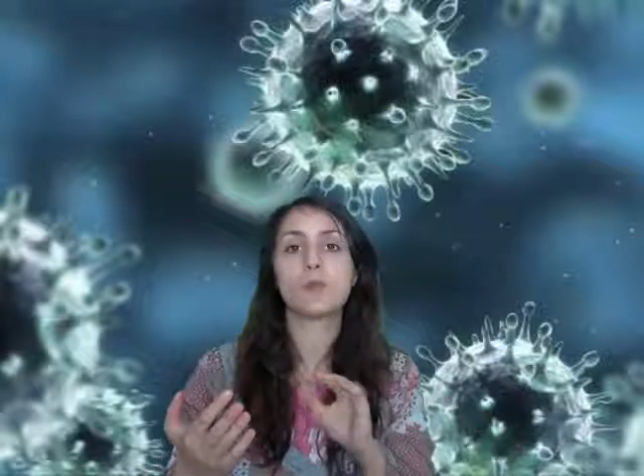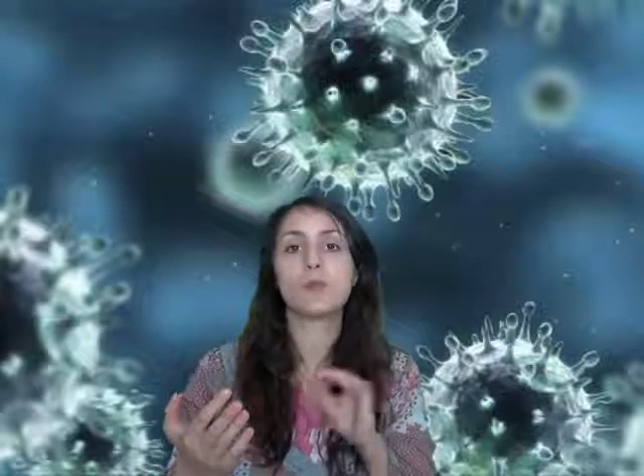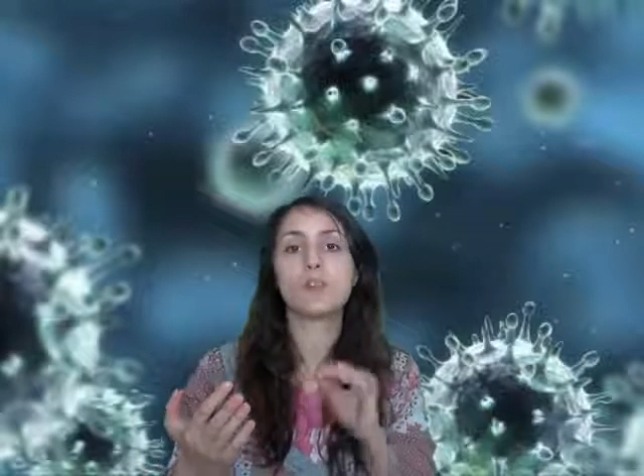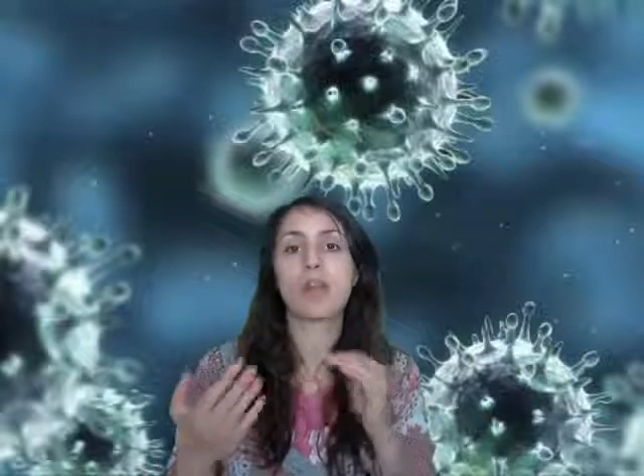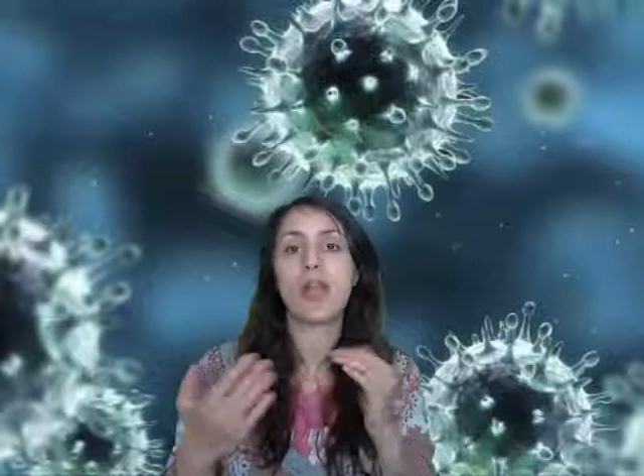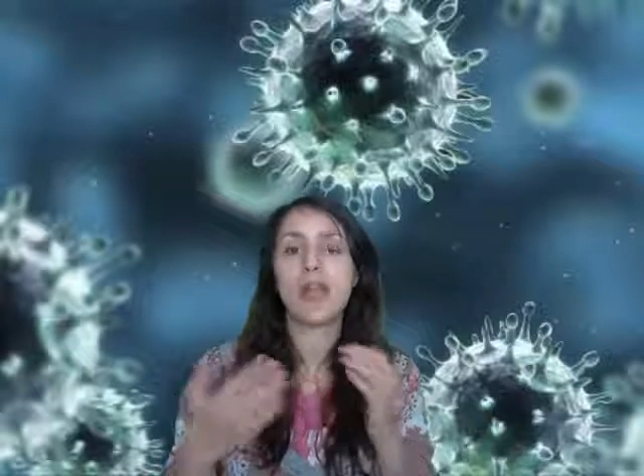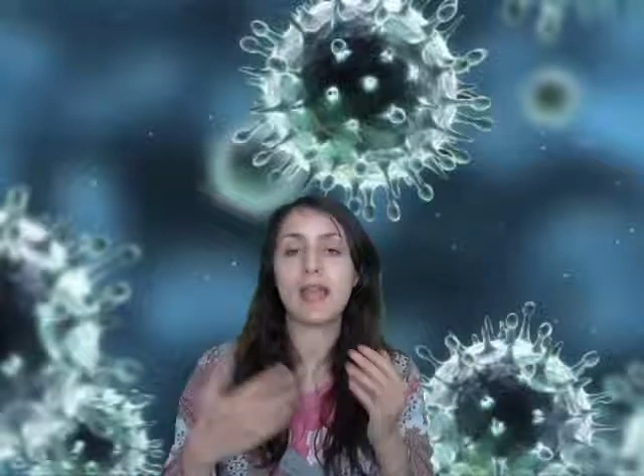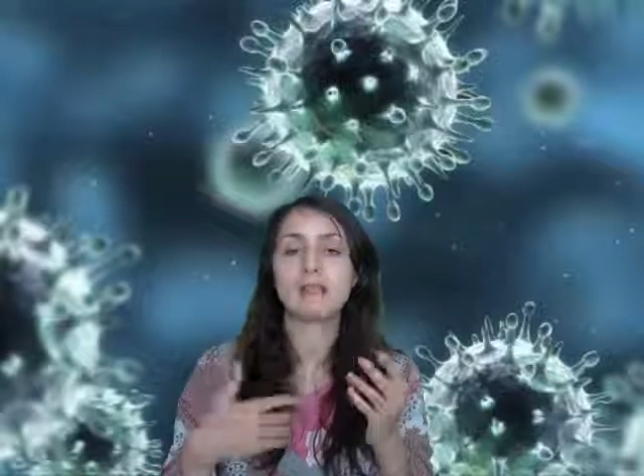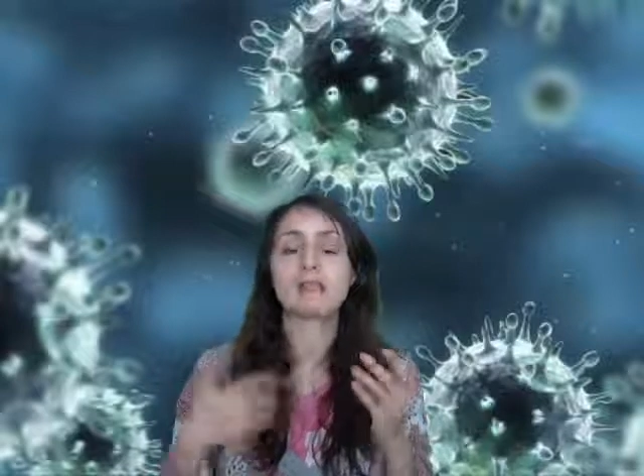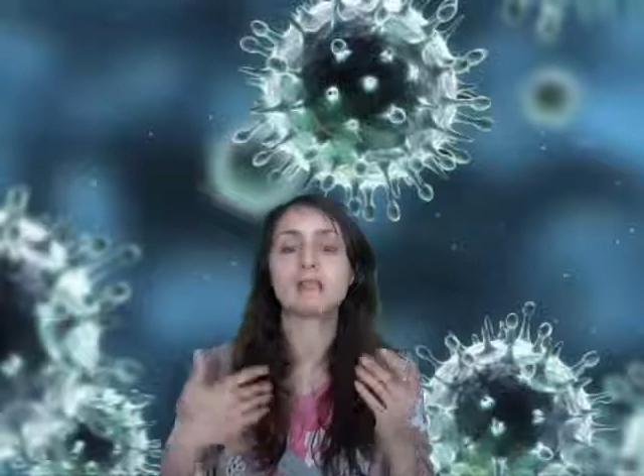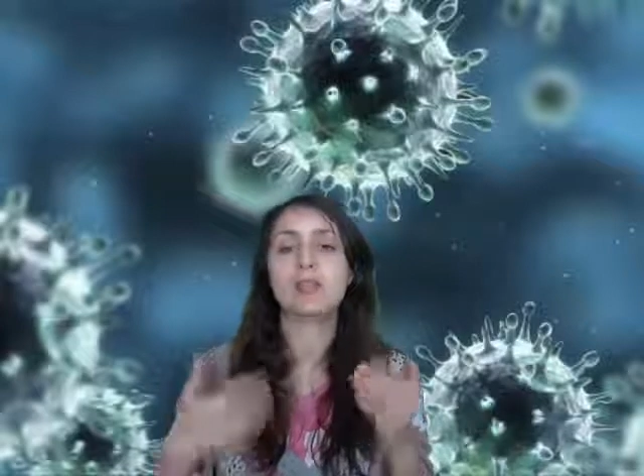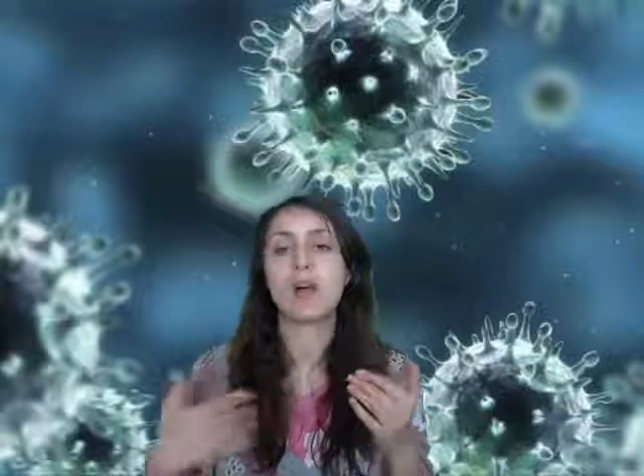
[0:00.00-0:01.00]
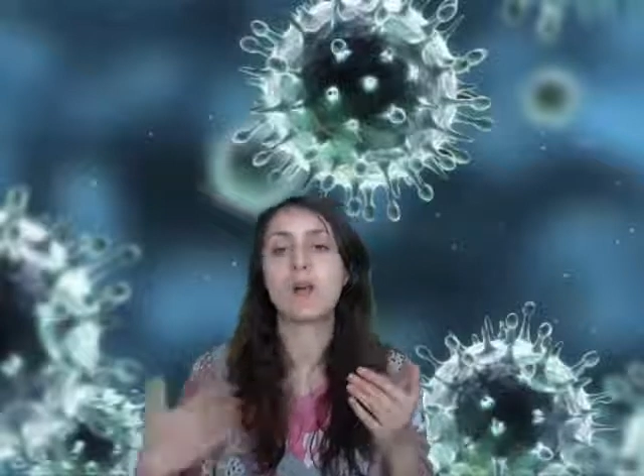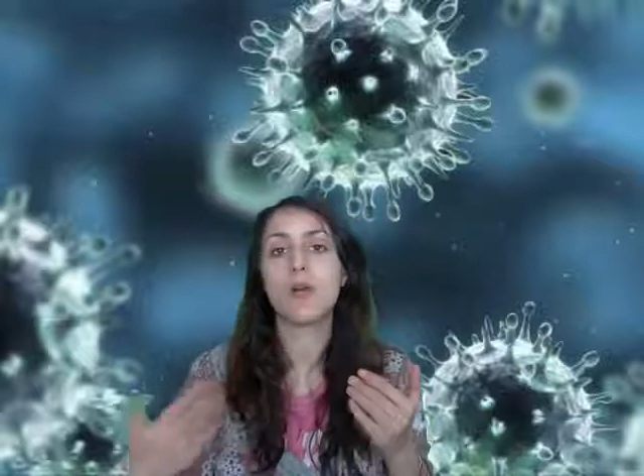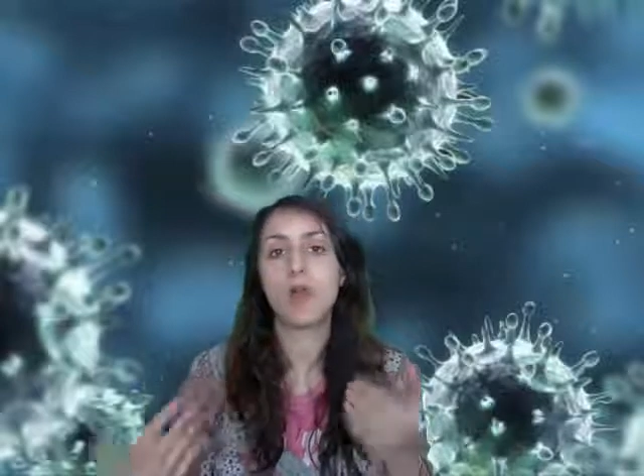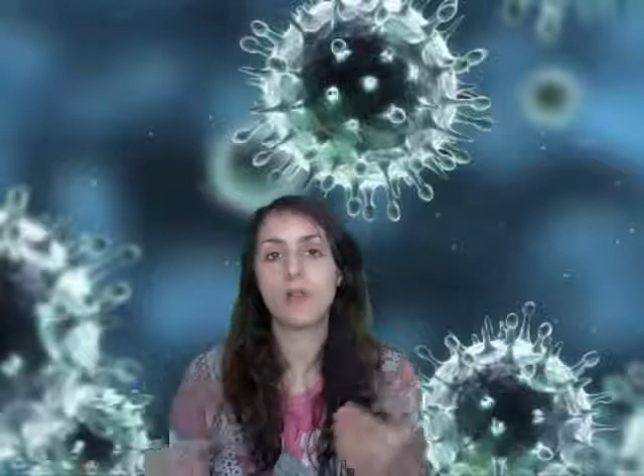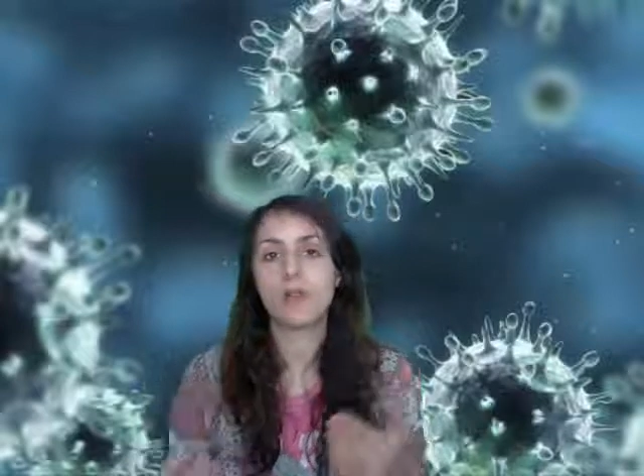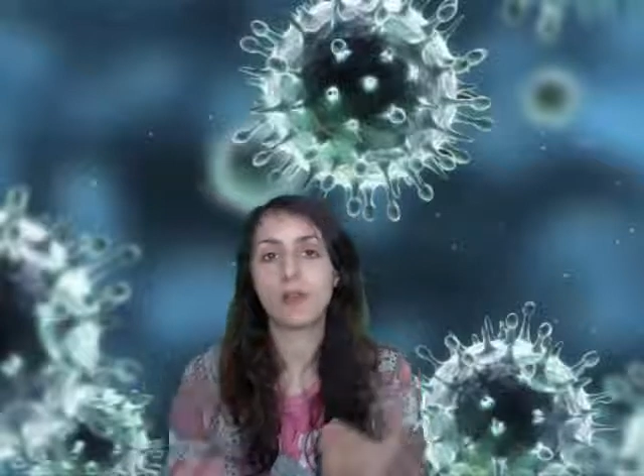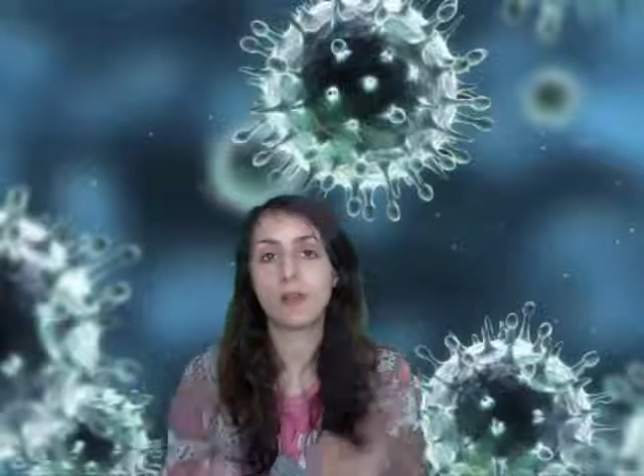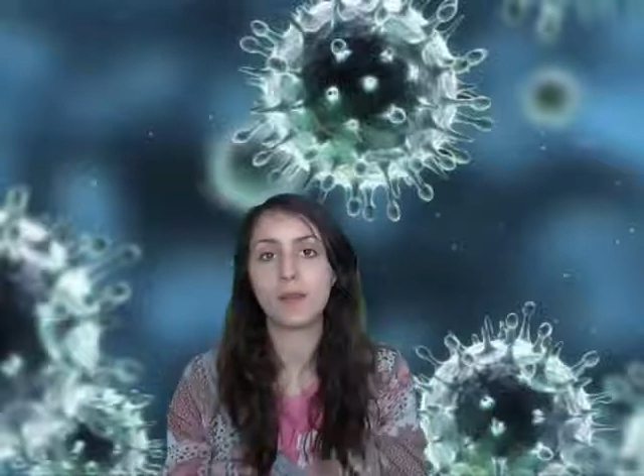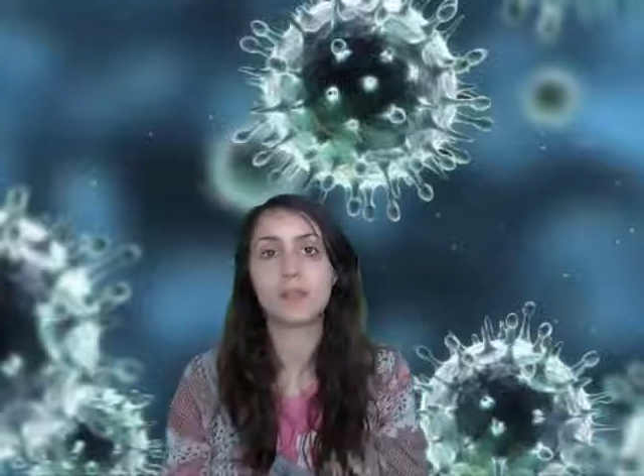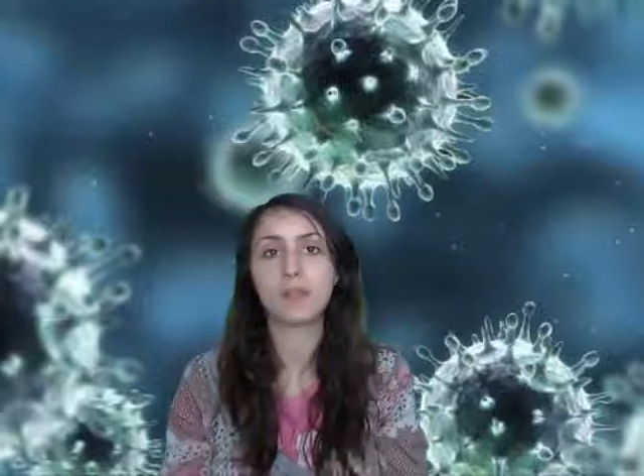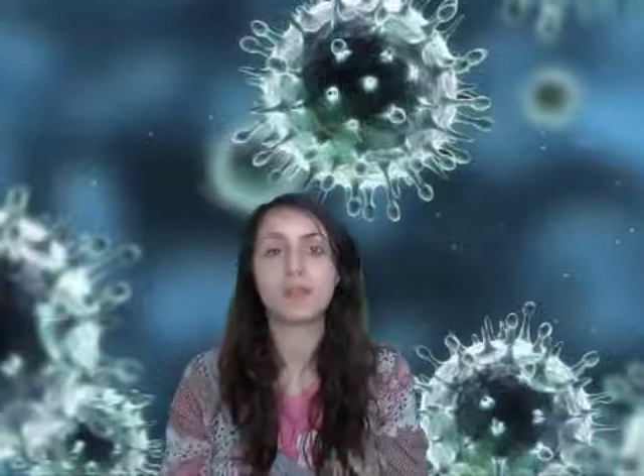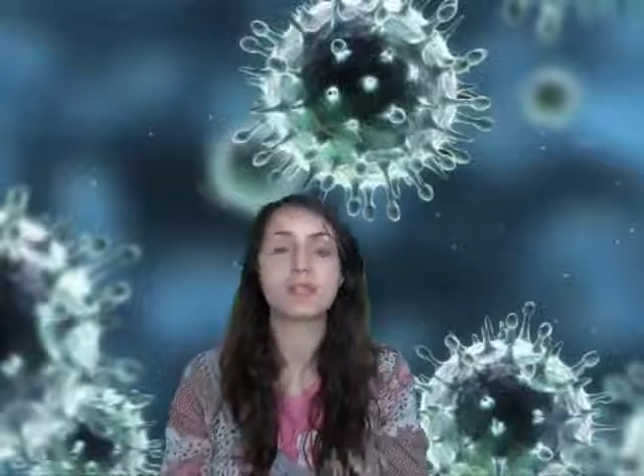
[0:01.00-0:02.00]
with your hands so often,
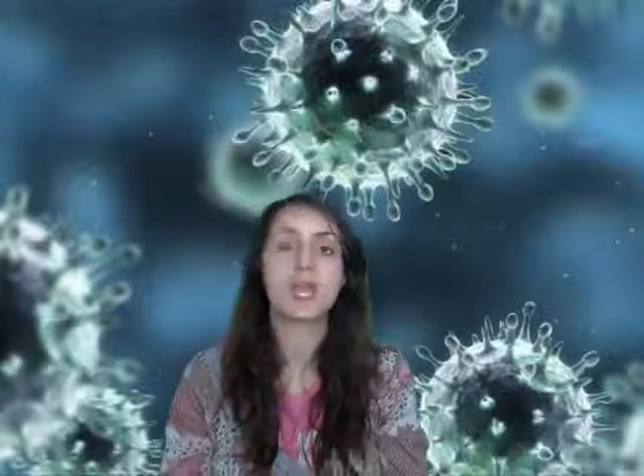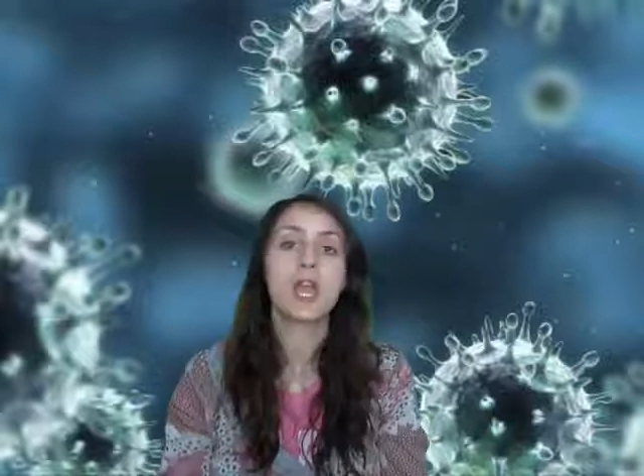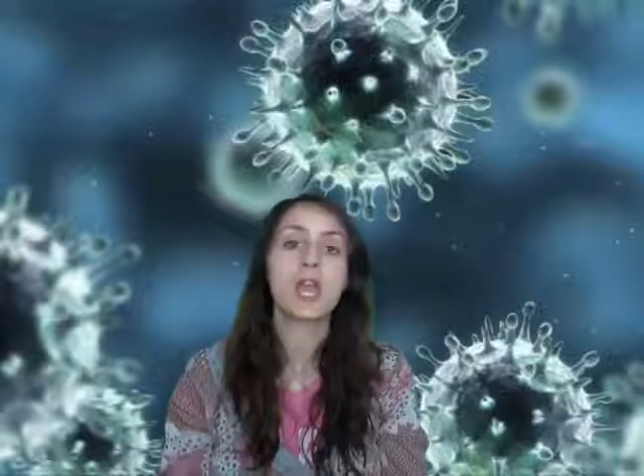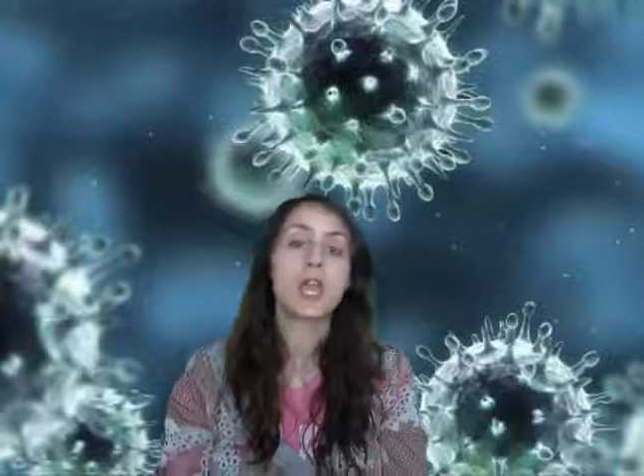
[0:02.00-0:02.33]
because